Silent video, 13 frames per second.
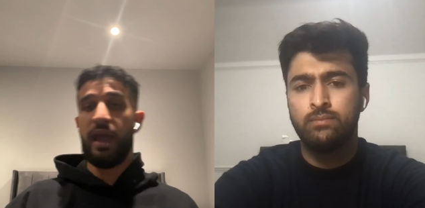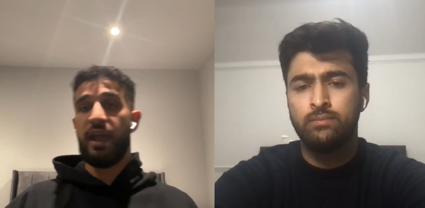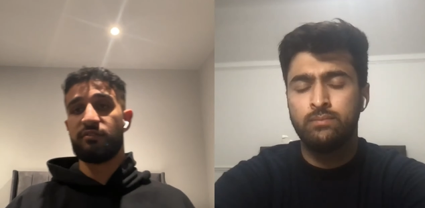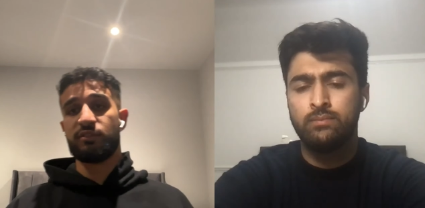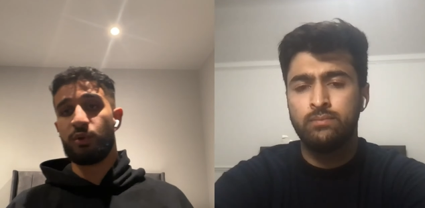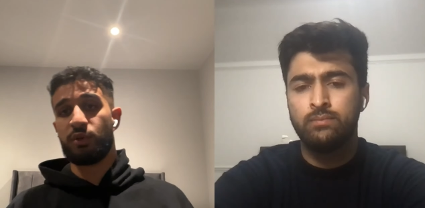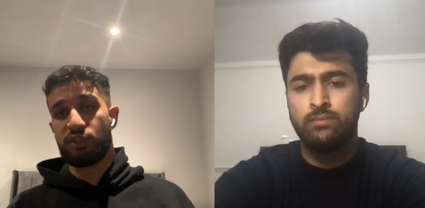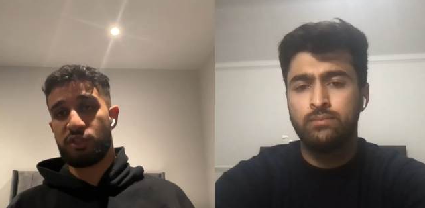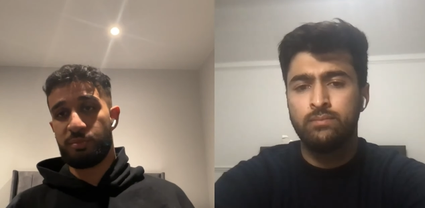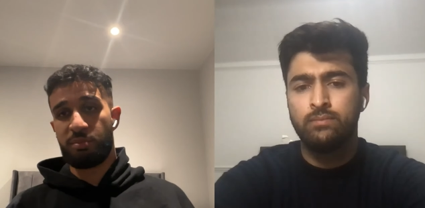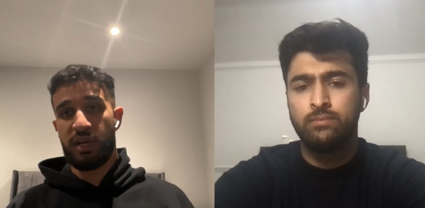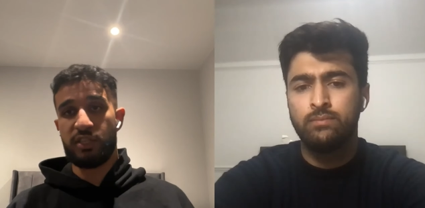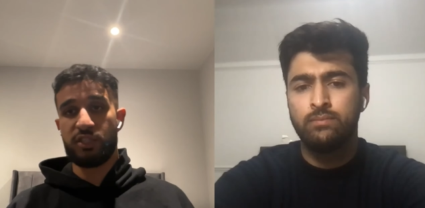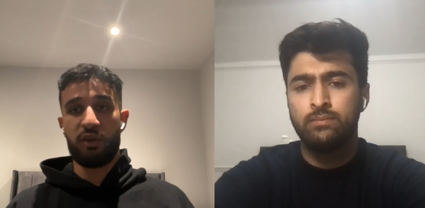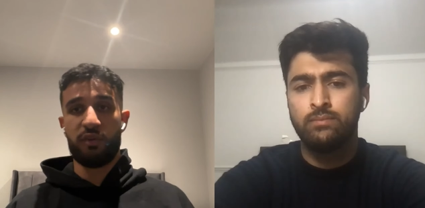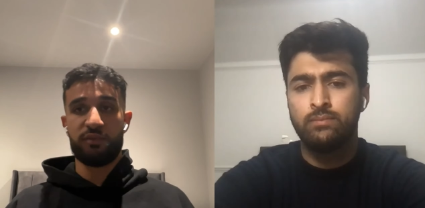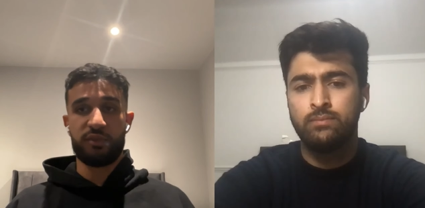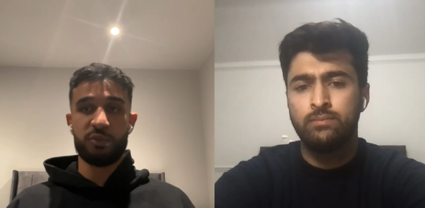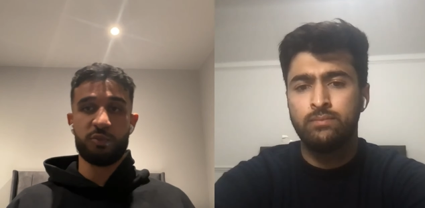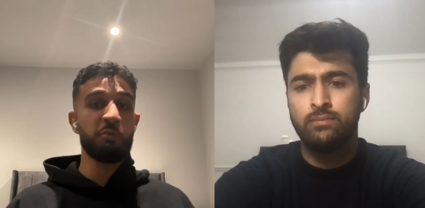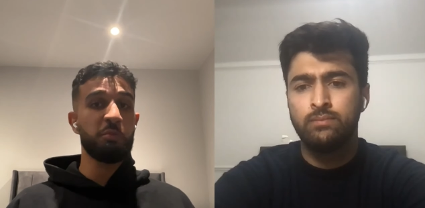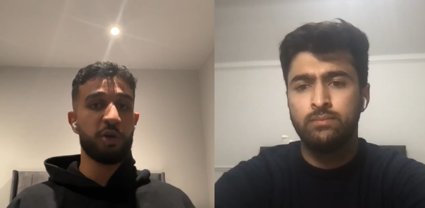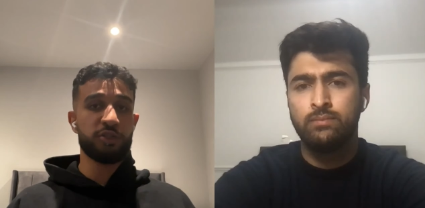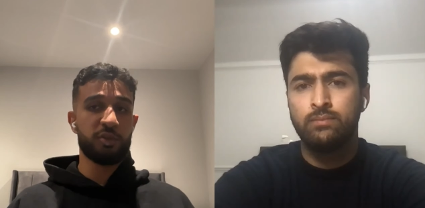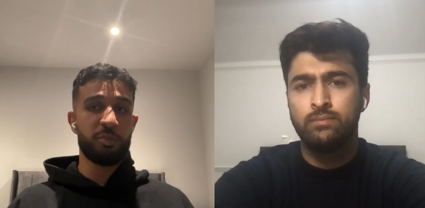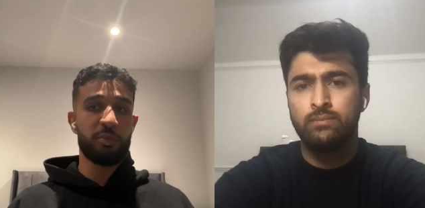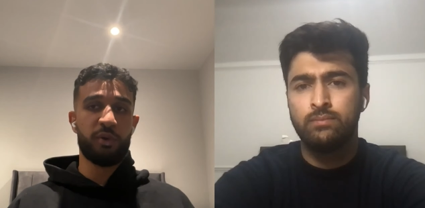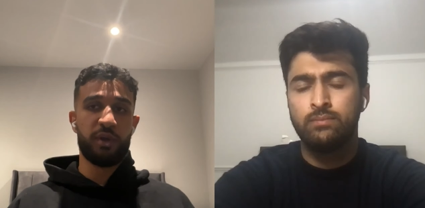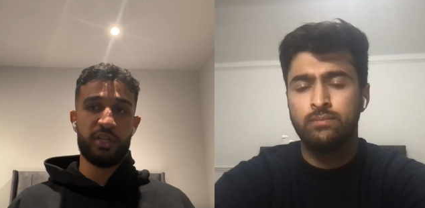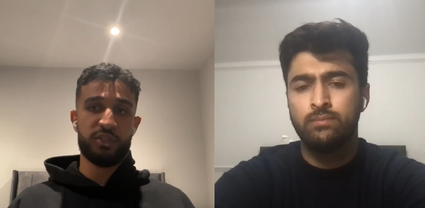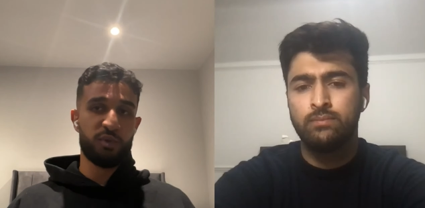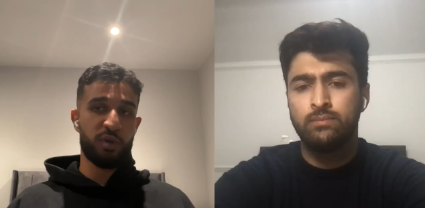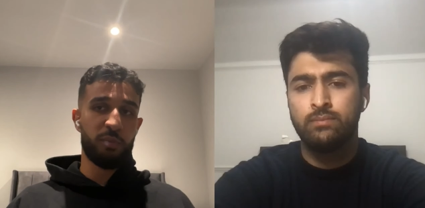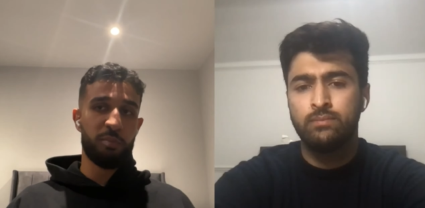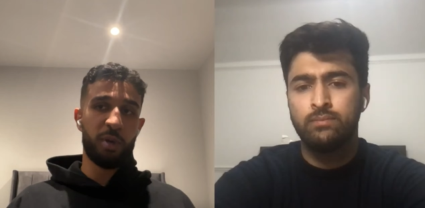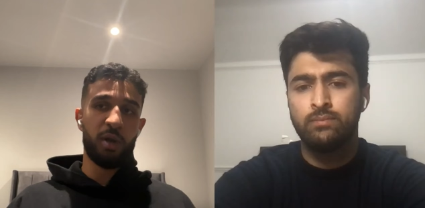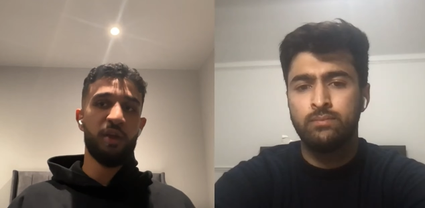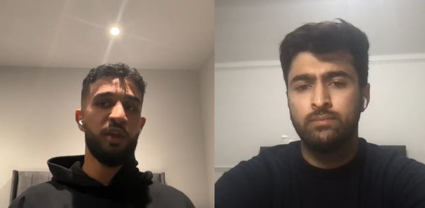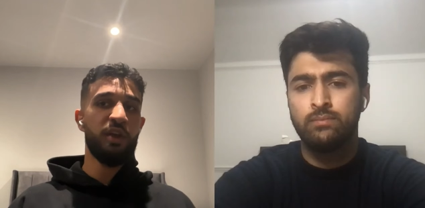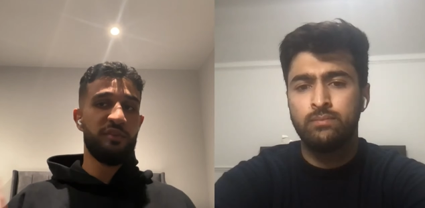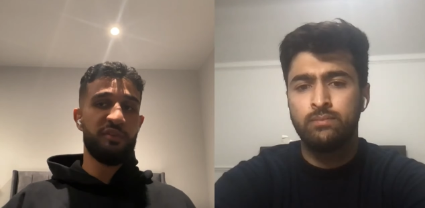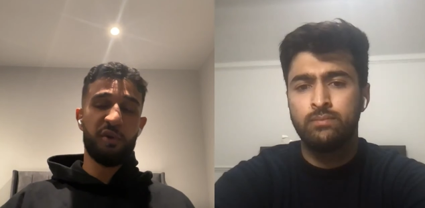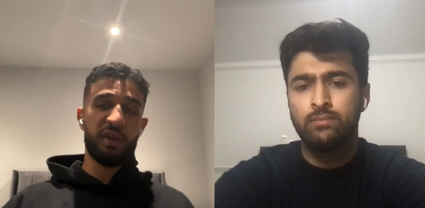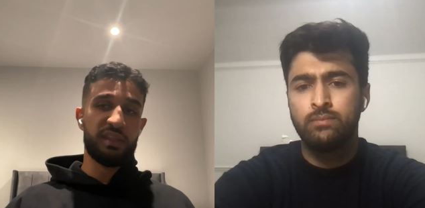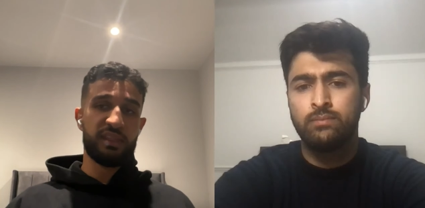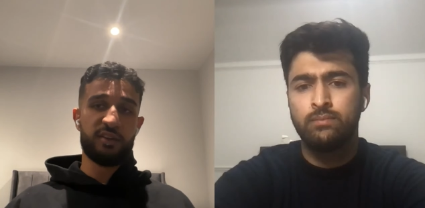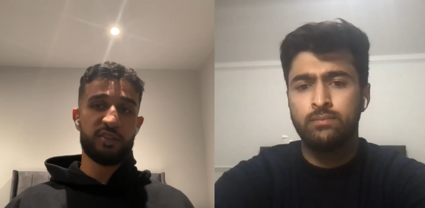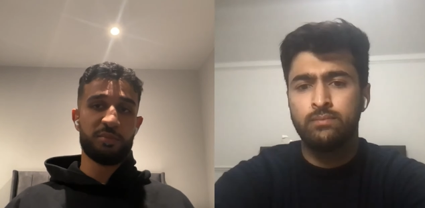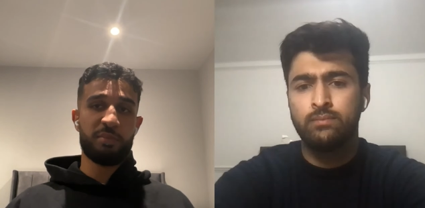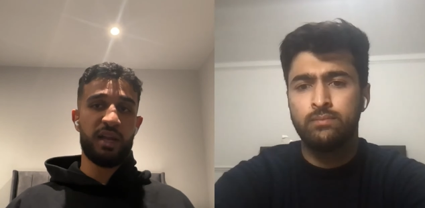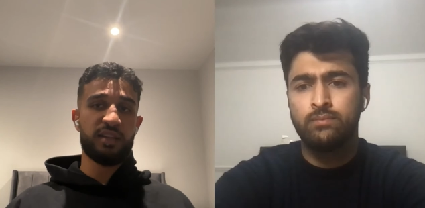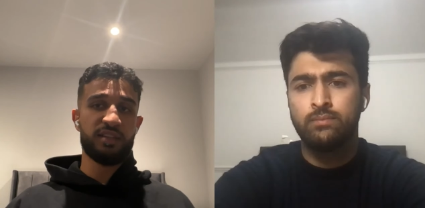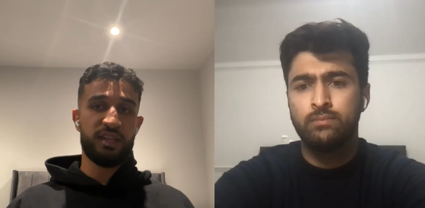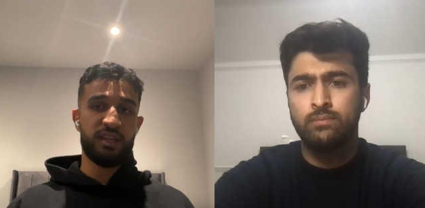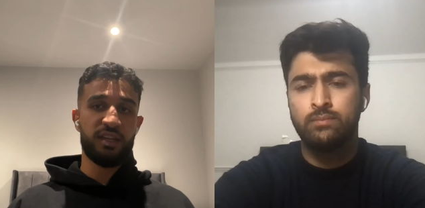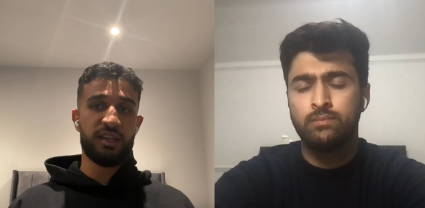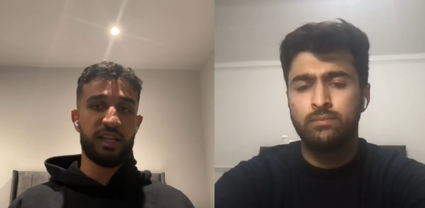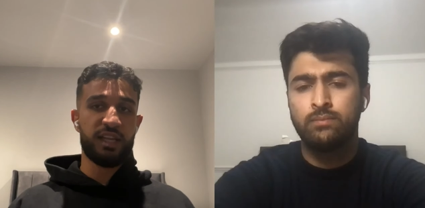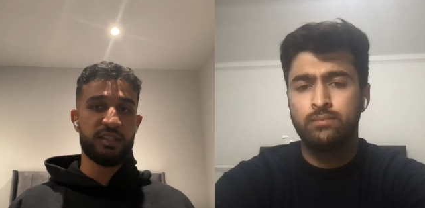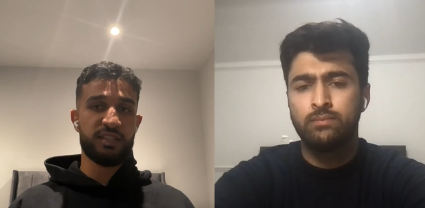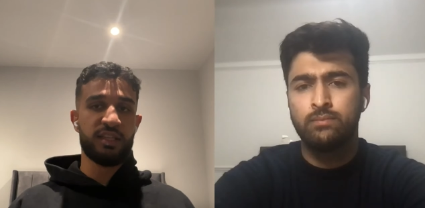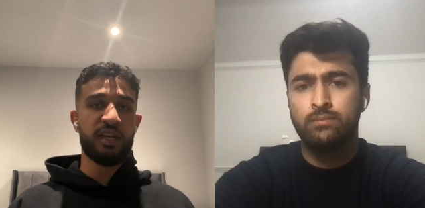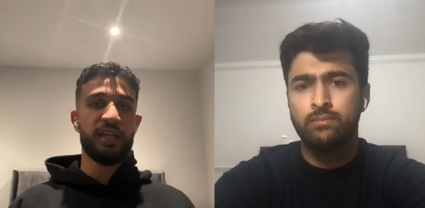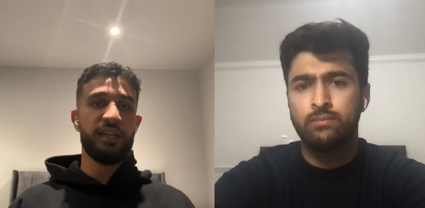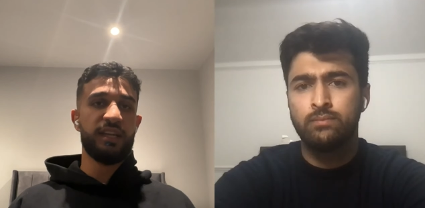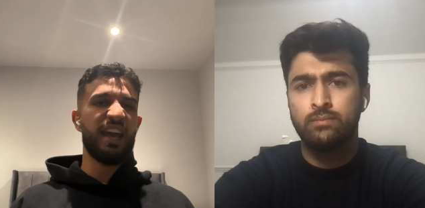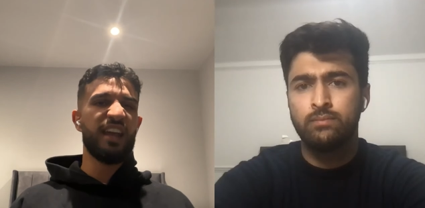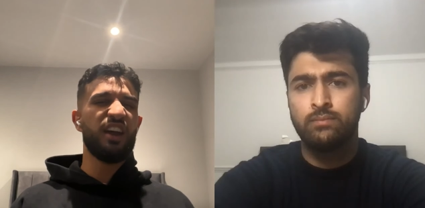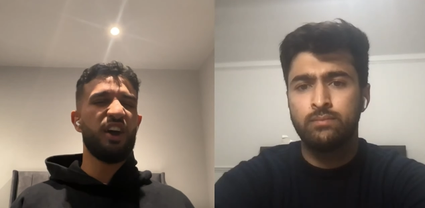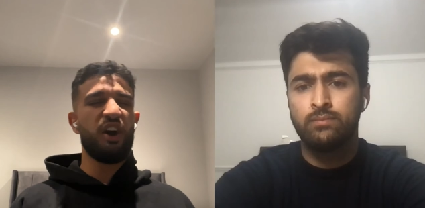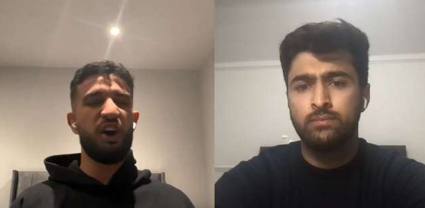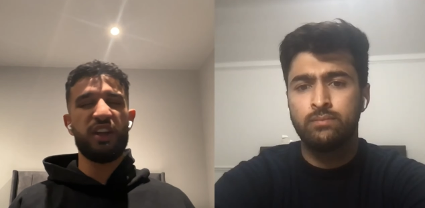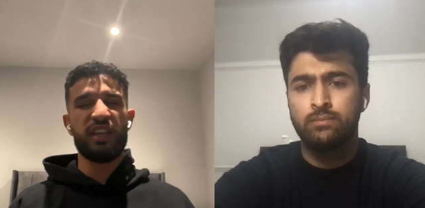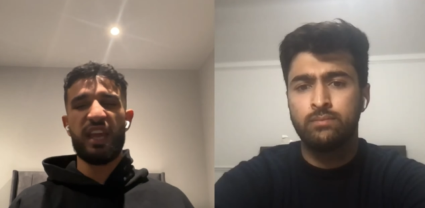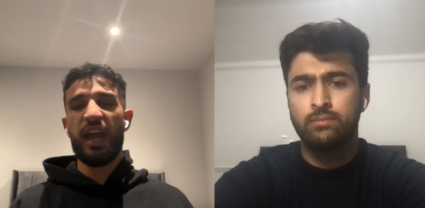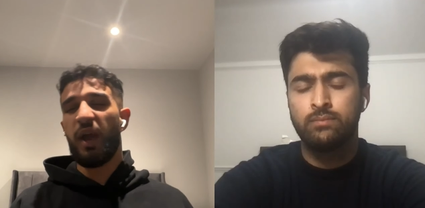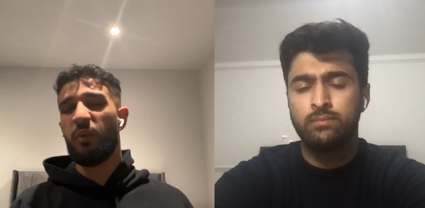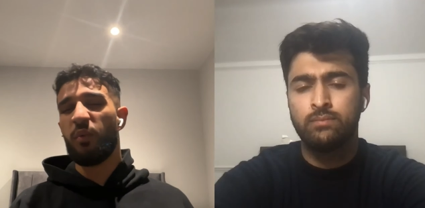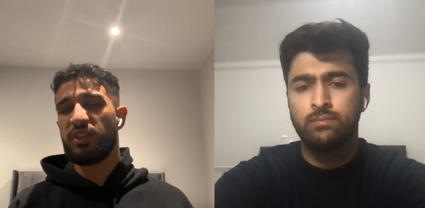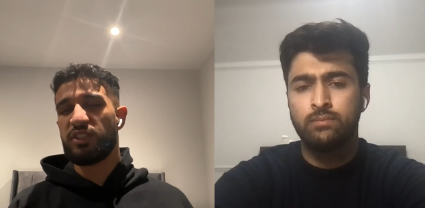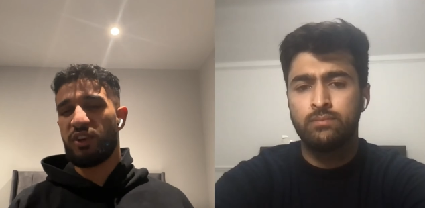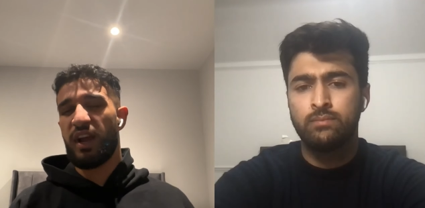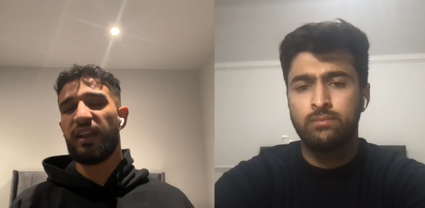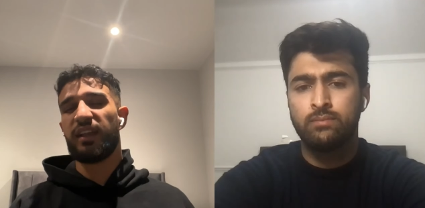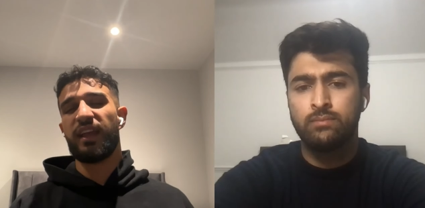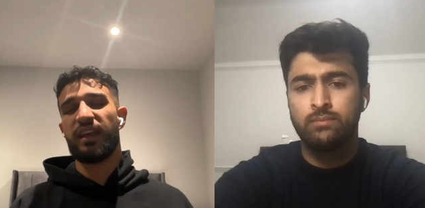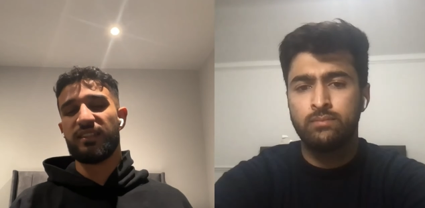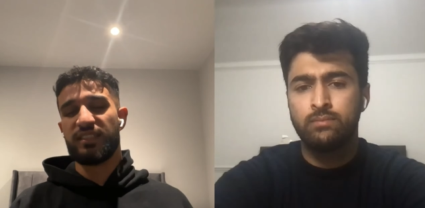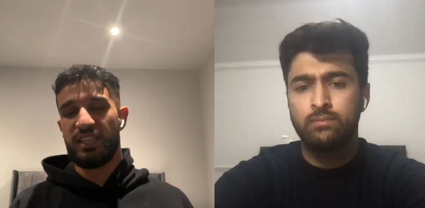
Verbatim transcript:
Speaker 1: Everyone does a press conference. We must support Israel, but forty thousand Palestinian kids dead. Oh yeah, we're trying to get a